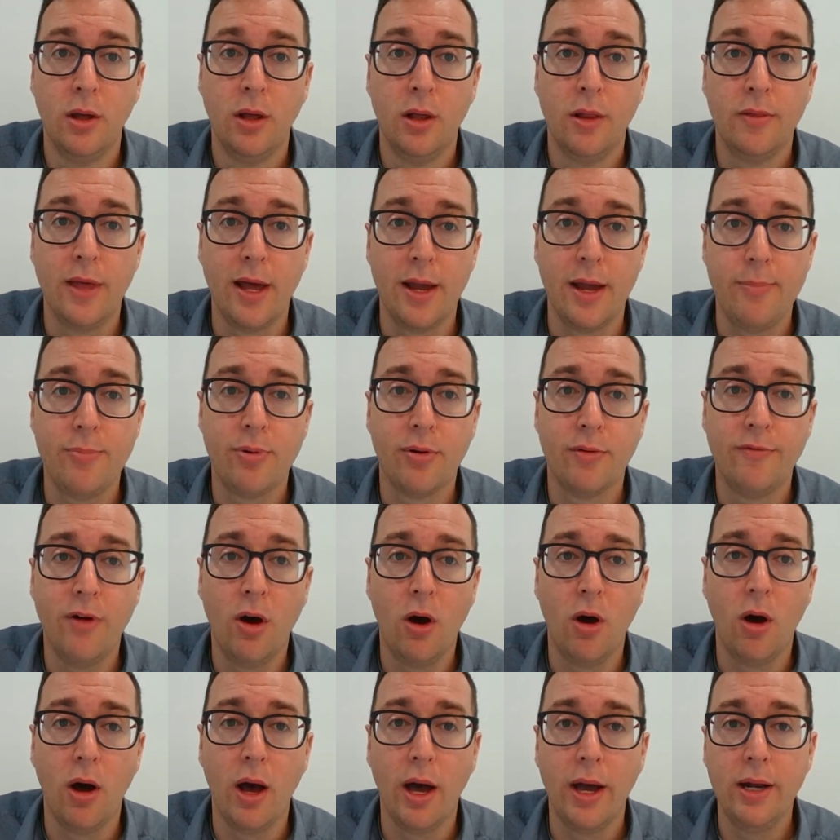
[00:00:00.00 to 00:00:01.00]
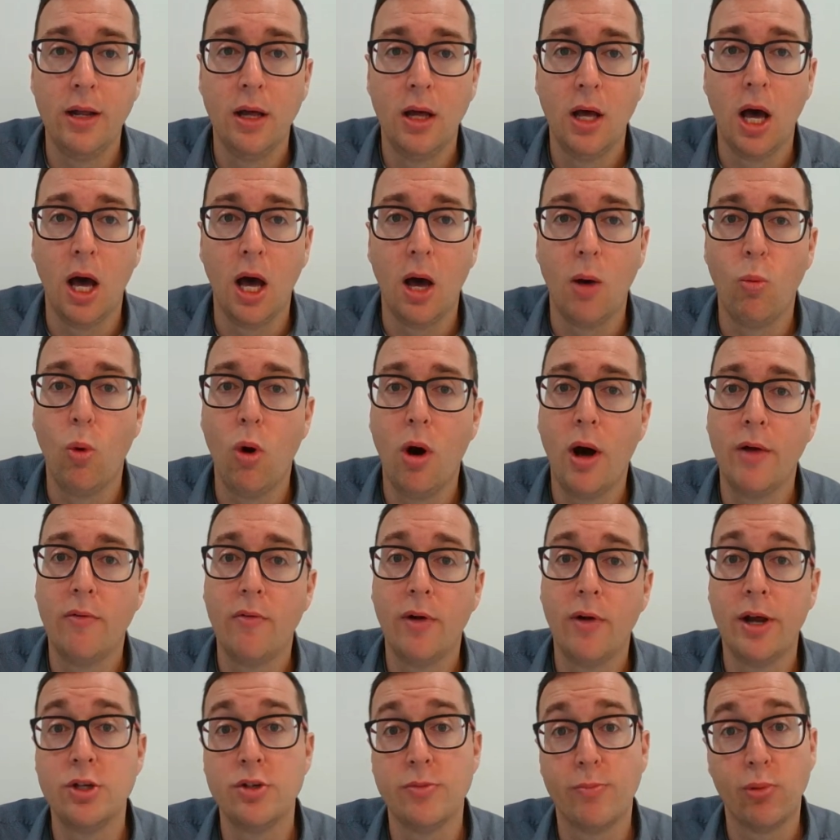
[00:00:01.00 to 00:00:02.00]
They provide a wide
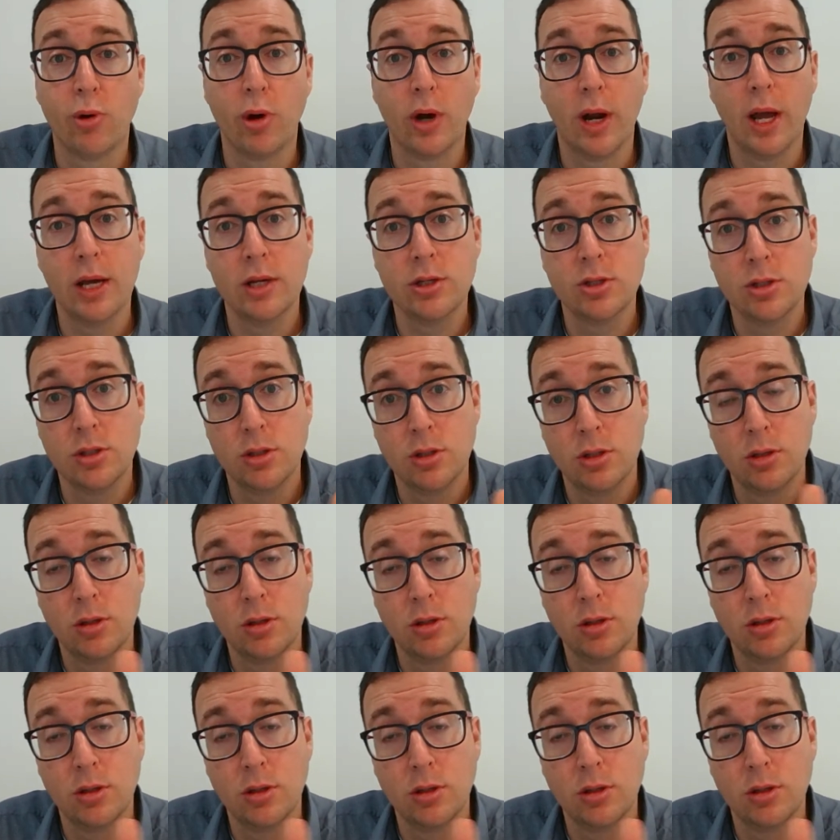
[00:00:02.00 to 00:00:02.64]
range of products